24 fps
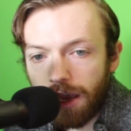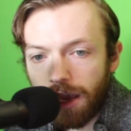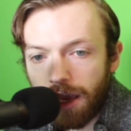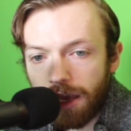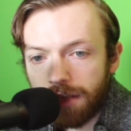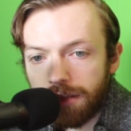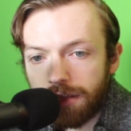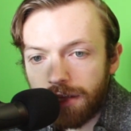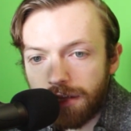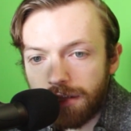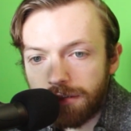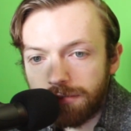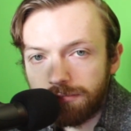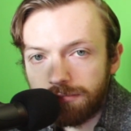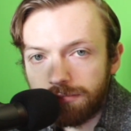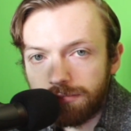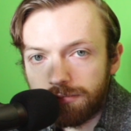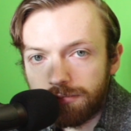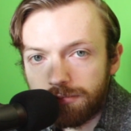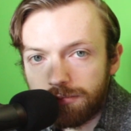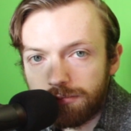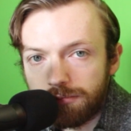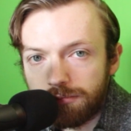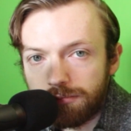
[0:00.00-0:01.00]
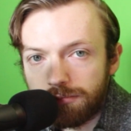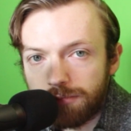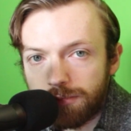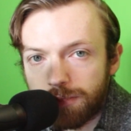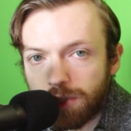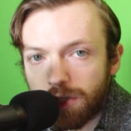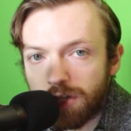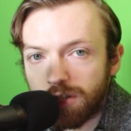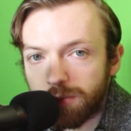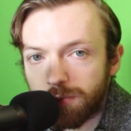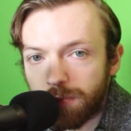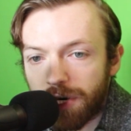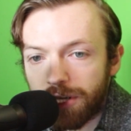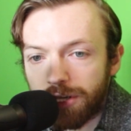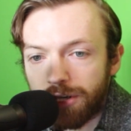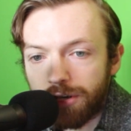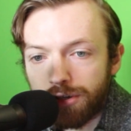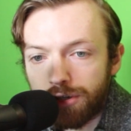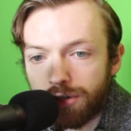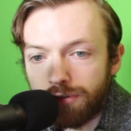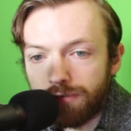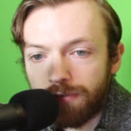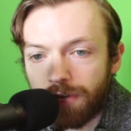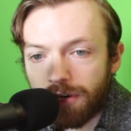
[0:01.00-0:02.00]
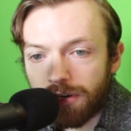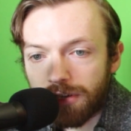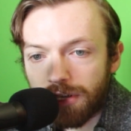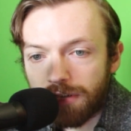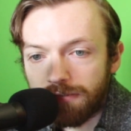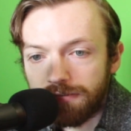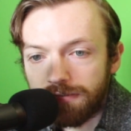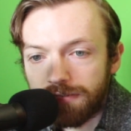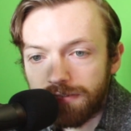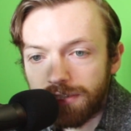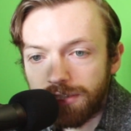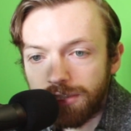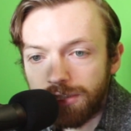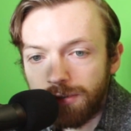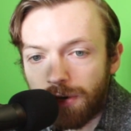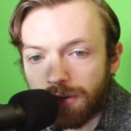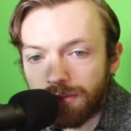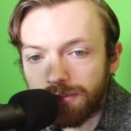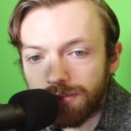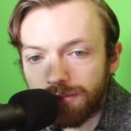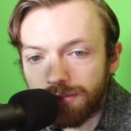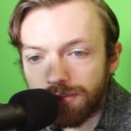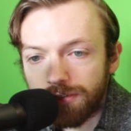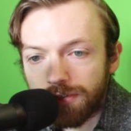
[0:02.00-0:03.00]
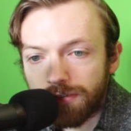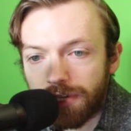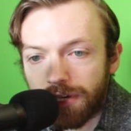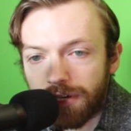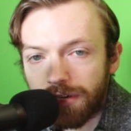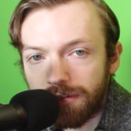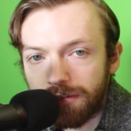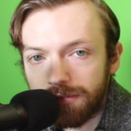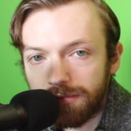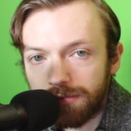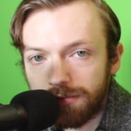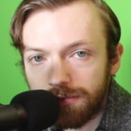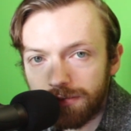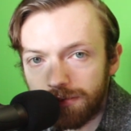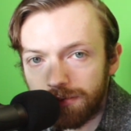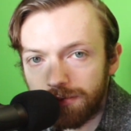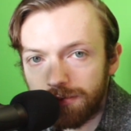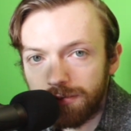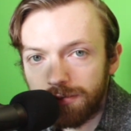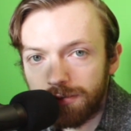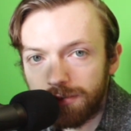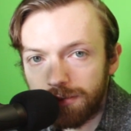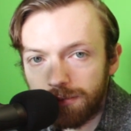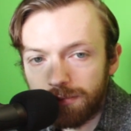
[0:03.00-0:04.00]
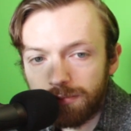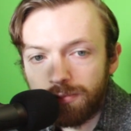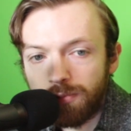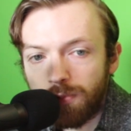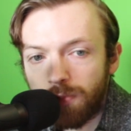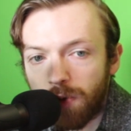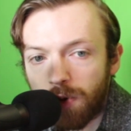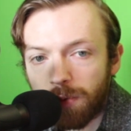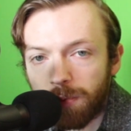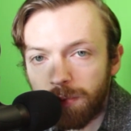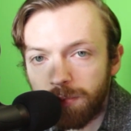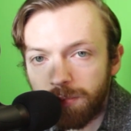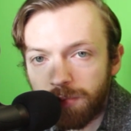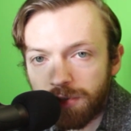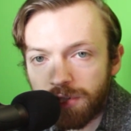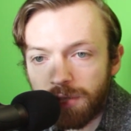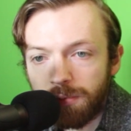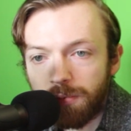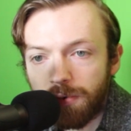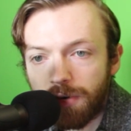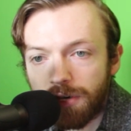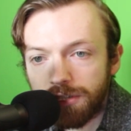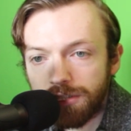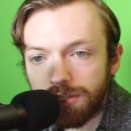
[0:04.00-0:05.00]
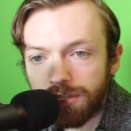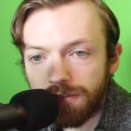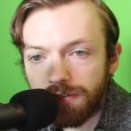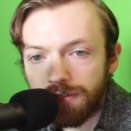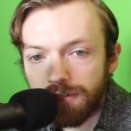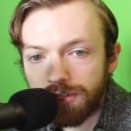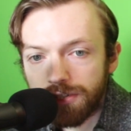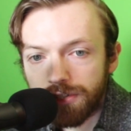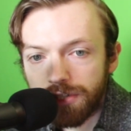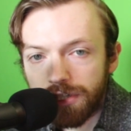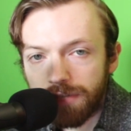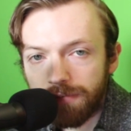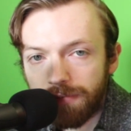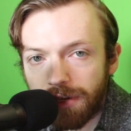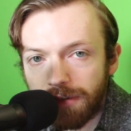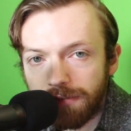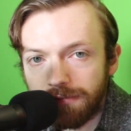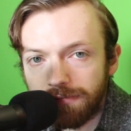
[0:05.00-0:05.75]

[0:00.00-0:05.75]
and then start spreading your newfound love of it to others so that more people keep watching original anime.